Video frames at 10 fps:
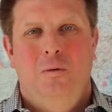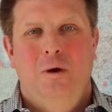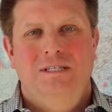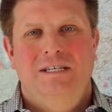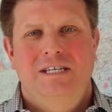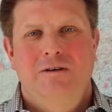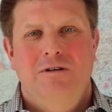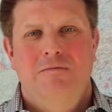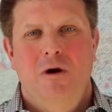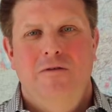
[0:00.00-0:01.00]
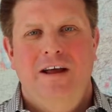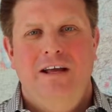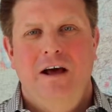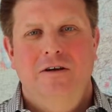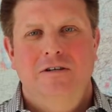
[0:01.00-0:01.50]
What's the secret to
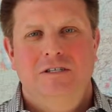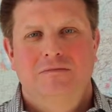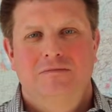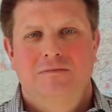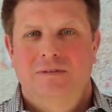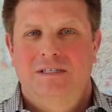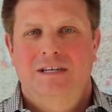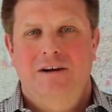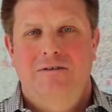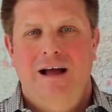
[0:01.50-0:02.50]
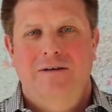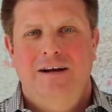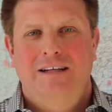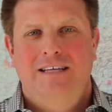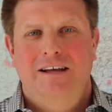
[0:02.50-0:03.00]
motivating others? Stick around
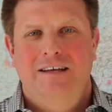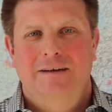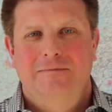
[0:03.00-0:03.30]
and I'll tell you.